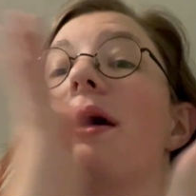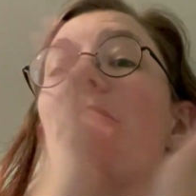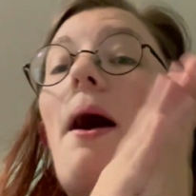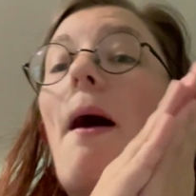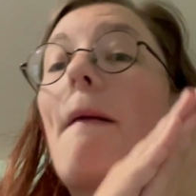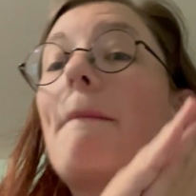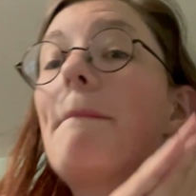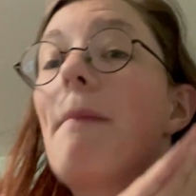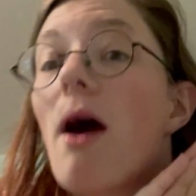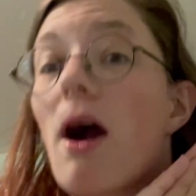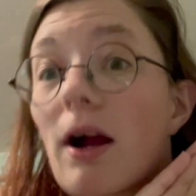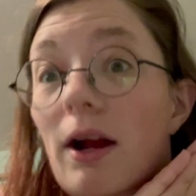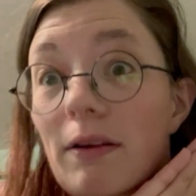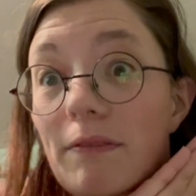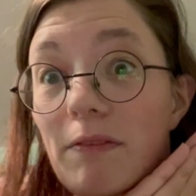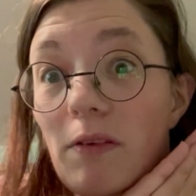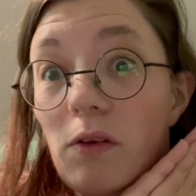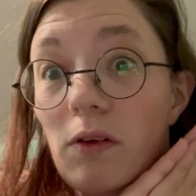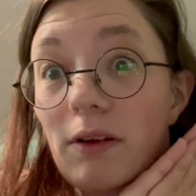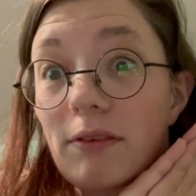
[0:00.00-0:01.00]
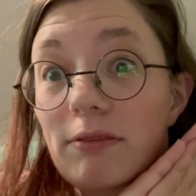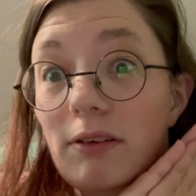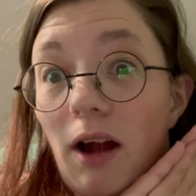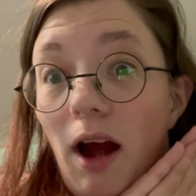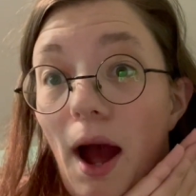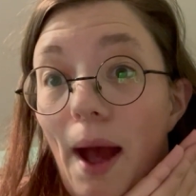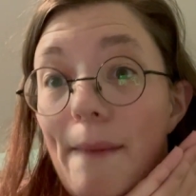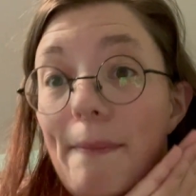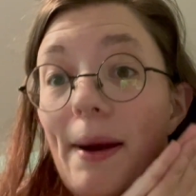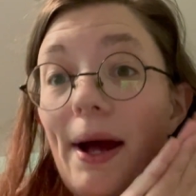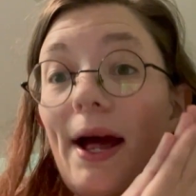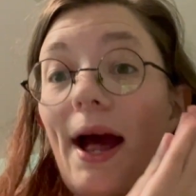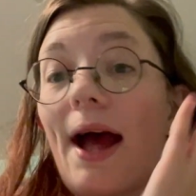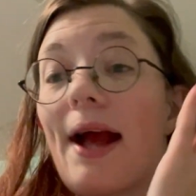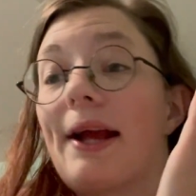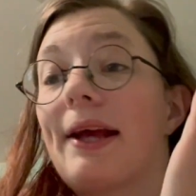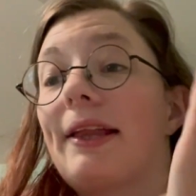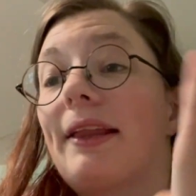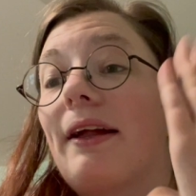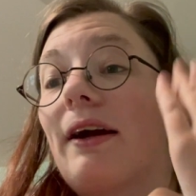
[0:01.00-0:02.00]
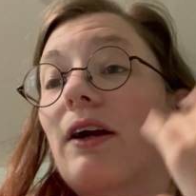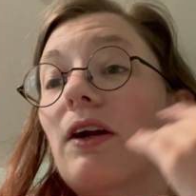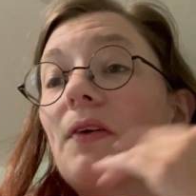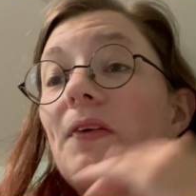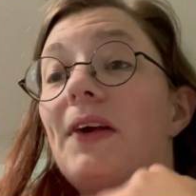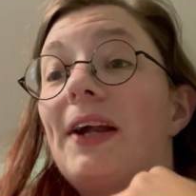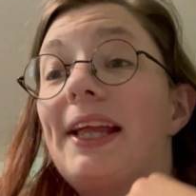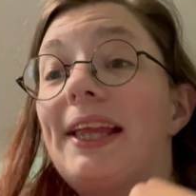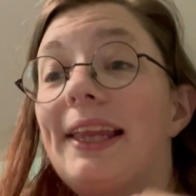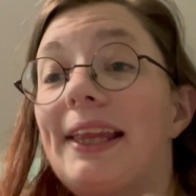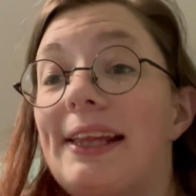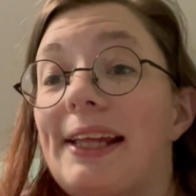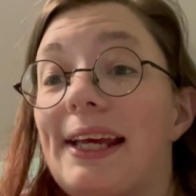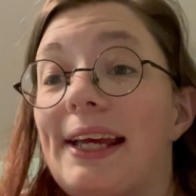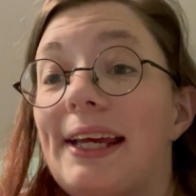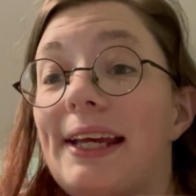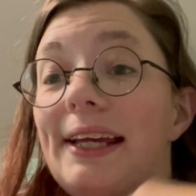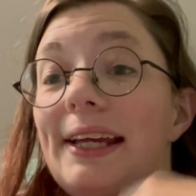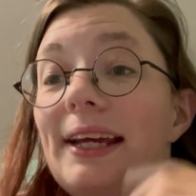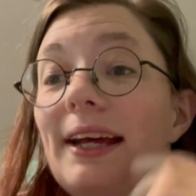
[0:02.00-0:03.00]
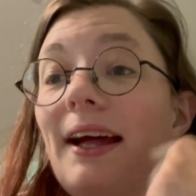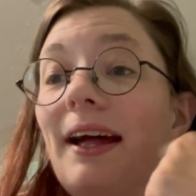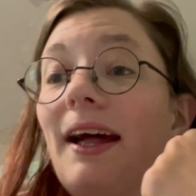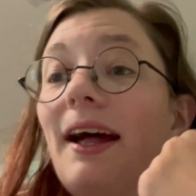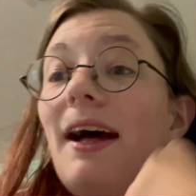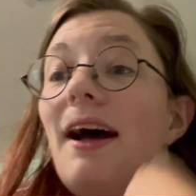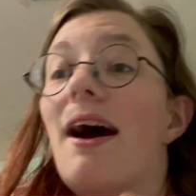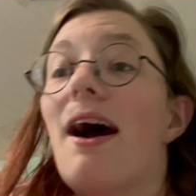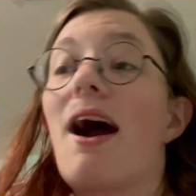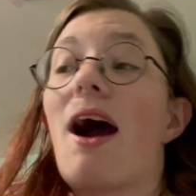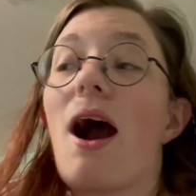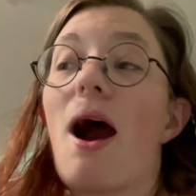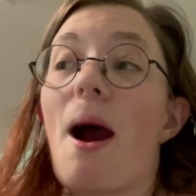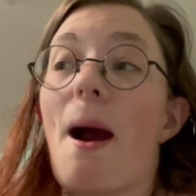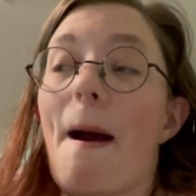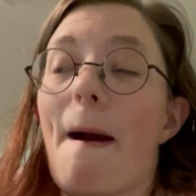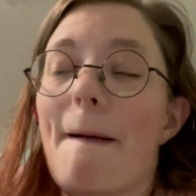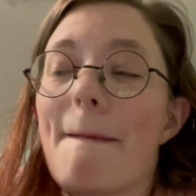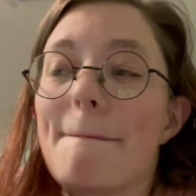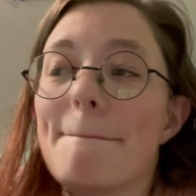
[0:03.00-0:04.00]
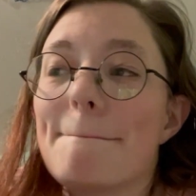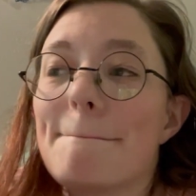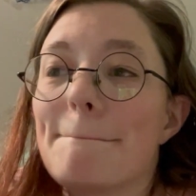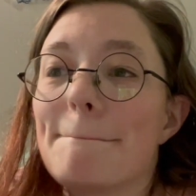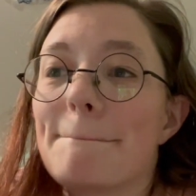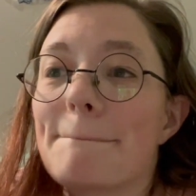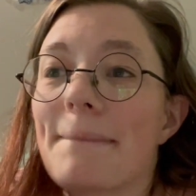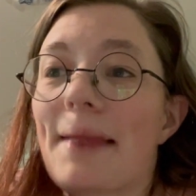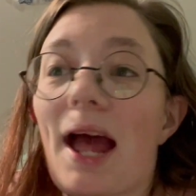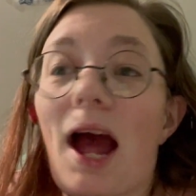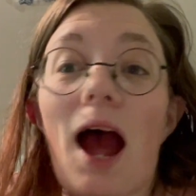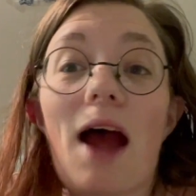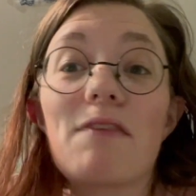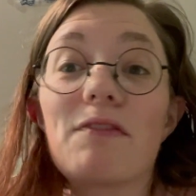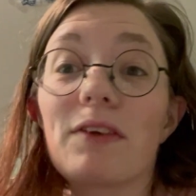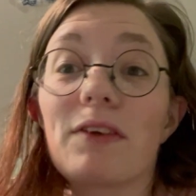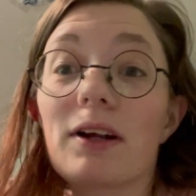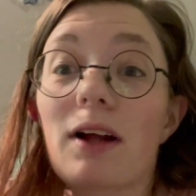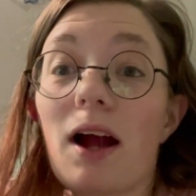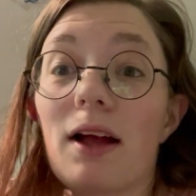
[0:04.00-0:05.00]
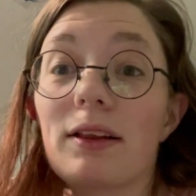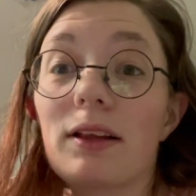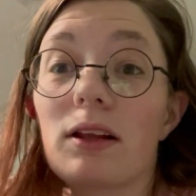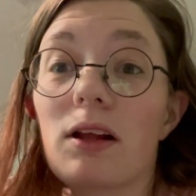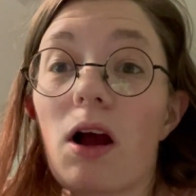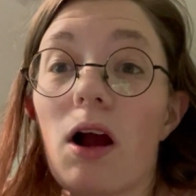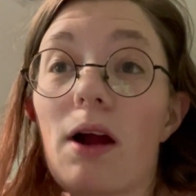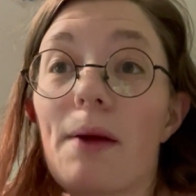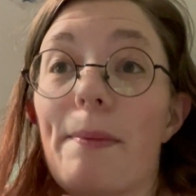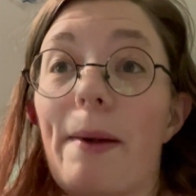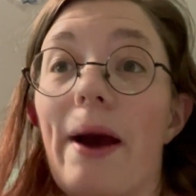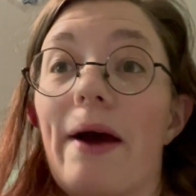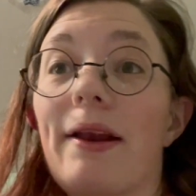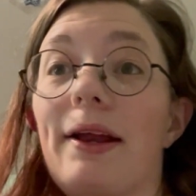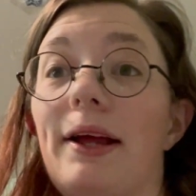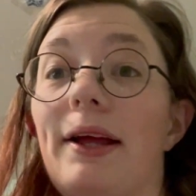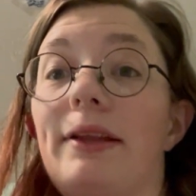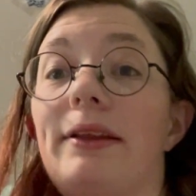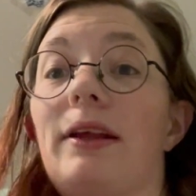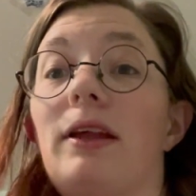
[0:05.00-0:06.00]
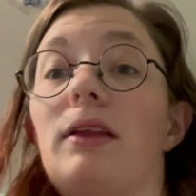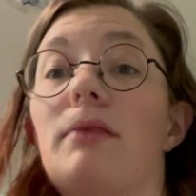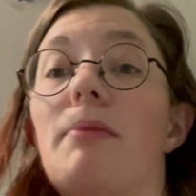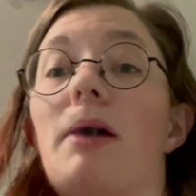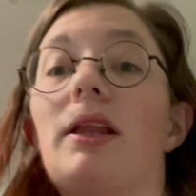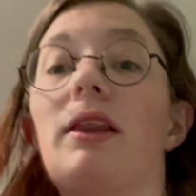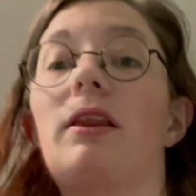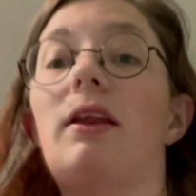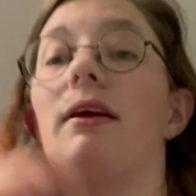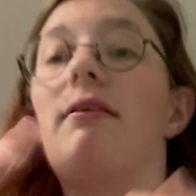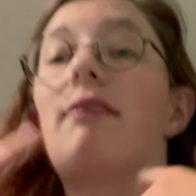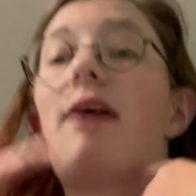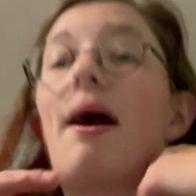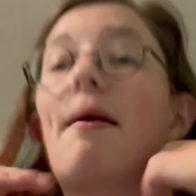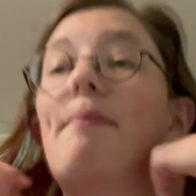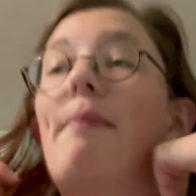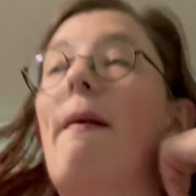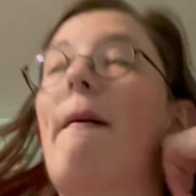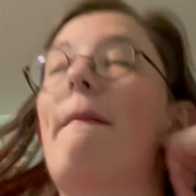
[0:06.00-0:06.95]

A Pocketful of Rye by Agatha Christie. I forgot to talk about it in this monthly wrap-up